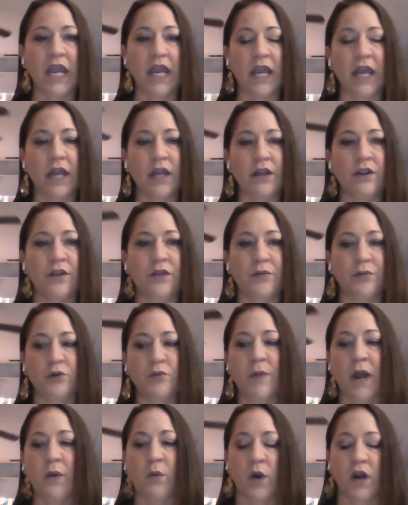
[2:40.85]
And
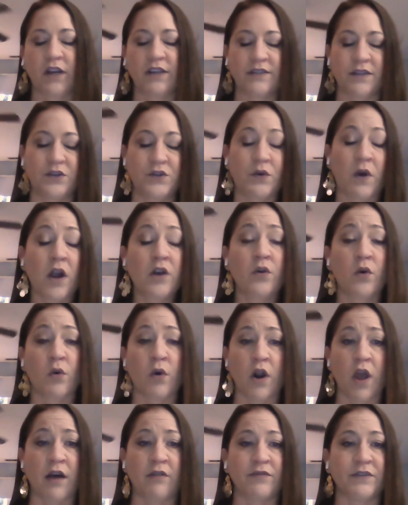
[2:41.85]
through my work as a drug
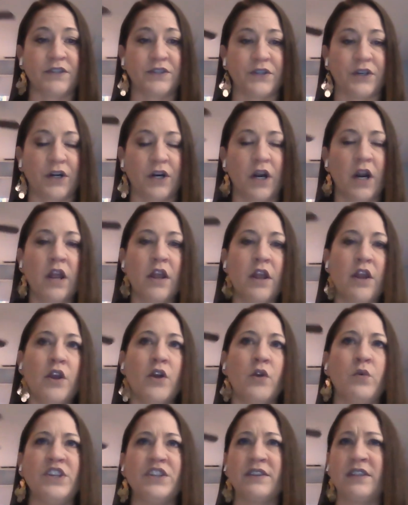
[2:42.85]
court officer,
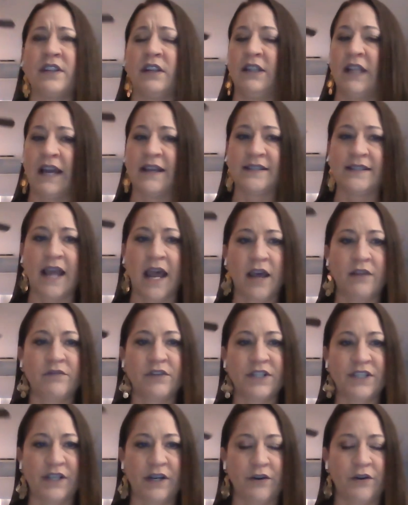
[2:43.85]
which is a less
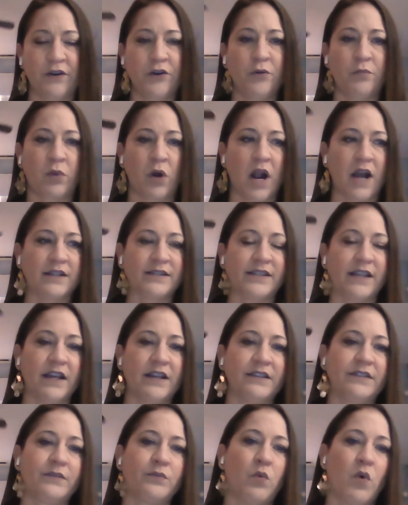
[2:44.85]
adversarial
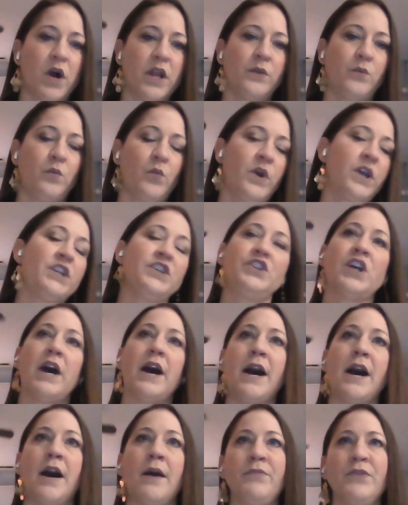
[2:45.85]
process, one in which
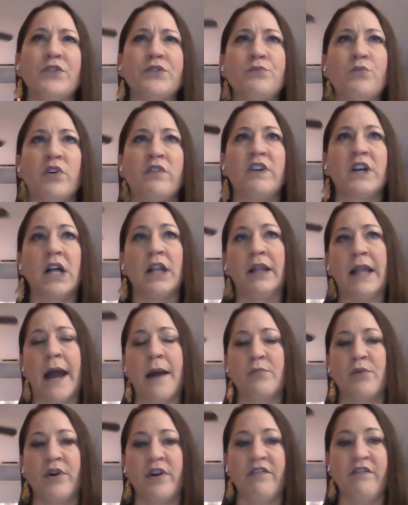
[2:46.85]
there's more of a
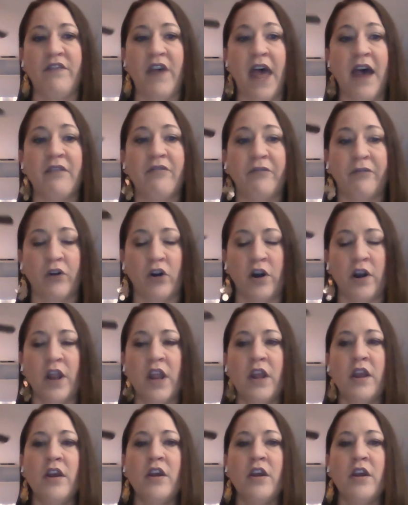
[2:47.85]
collaborative effort